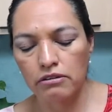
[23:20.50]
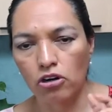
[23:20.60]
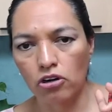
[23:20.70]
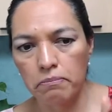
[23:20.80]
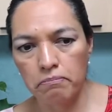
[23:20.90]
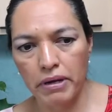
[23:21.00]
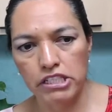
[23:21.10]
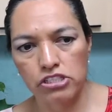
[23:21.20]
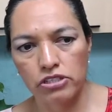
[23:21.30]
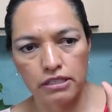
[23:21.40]
Go in
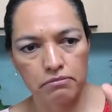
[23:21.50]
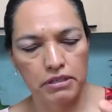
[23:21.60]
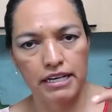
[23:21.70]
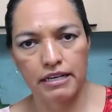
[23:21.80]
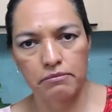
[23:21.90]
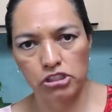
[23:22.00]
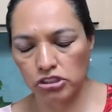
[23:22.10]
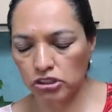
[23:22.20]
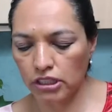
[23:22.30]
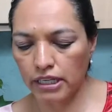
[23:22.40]
Patreon and click
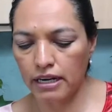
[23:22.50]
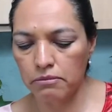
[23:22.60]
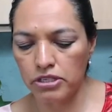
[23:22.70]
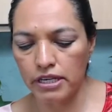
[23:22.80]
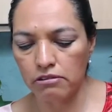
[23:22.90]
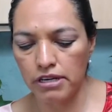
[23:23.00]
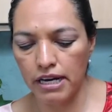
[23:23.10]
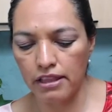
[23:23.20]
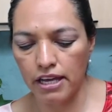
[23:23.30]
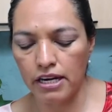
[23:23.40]
Emotions in Harmony, and we
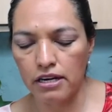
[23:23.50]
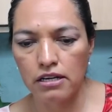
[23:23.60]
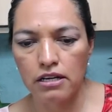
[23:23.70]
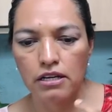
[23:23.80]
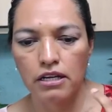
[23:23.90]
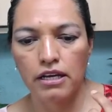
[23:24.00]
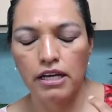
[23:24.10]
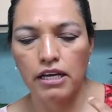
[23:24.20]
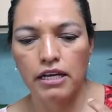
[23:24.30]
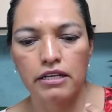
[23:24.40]
are there.
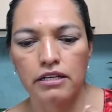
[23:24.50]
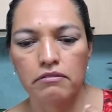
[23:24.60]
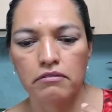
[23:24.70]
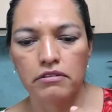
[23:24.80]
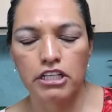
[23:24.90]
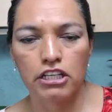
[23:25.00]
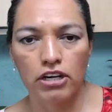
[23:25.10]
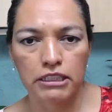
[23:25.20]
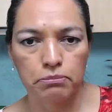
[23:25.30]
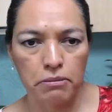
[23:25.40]
And
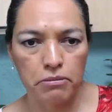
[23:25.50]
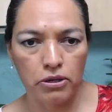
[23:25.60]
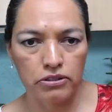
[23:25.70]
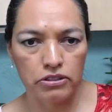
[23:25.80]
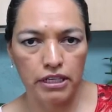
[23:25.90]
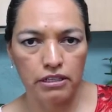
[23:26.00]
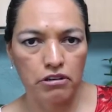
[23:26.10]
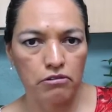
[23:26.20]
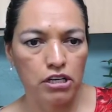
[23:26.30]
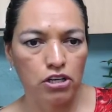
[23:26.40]
$3 per month, and we
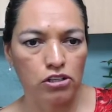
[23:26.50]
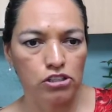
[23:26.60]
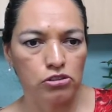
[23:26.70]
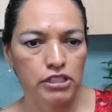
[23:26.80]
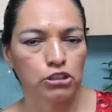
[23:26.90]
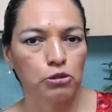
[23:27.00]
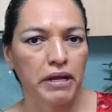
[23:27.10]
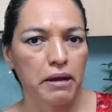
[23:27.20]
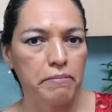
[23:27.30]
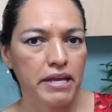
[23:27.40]
will call you the
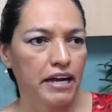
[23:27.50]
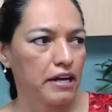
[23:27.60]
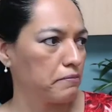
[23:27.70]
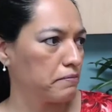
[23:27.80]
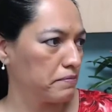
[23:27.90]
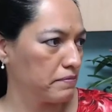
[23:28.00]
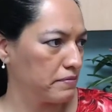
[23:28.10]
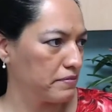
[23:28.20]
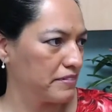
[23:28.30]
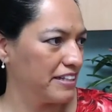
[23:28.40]
Super Amiga.
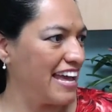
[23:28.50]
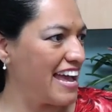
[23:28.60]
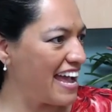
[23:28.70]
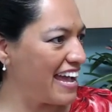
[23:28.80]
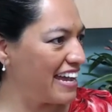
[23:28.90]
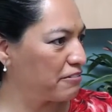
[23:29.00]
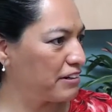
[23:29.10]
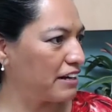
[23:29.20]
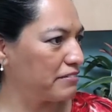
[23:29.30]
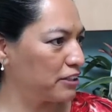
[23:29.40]
Yay! We
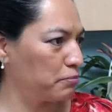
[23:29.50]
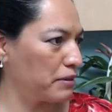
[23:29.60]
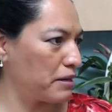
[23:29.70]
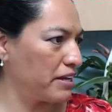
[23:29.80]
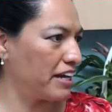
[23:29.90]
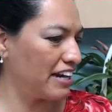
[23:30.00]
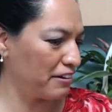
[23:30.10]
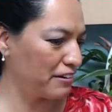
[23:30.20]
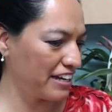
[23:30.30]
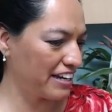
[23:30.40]
have the Super Amiga
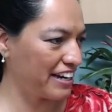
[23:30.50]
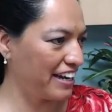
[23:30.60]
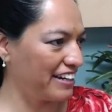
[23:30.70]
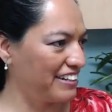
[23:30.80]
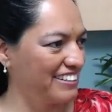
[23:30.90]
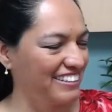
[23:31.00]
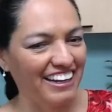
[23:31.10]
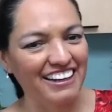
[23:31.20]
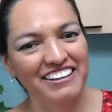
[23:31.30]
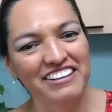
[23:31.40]
Laura Regan. Yeah?